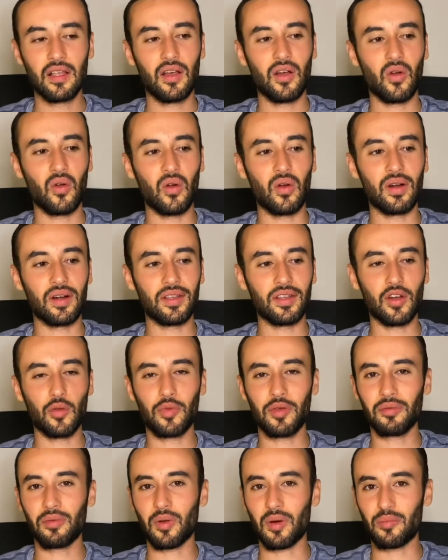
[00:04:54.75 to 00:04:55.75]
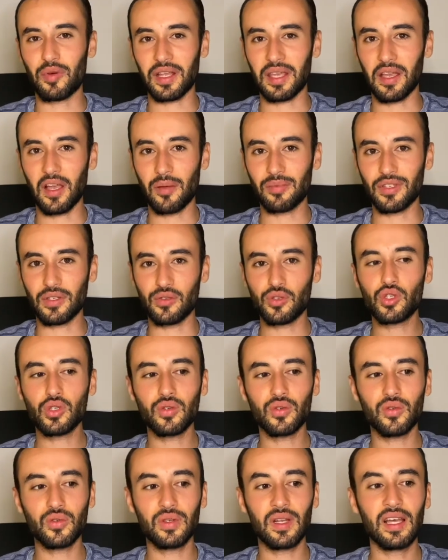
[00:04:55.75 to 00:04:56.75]
or people are breaking up too
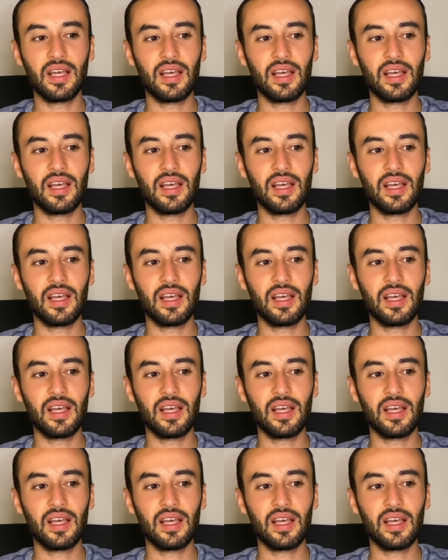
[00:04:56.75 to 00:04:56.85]
soon,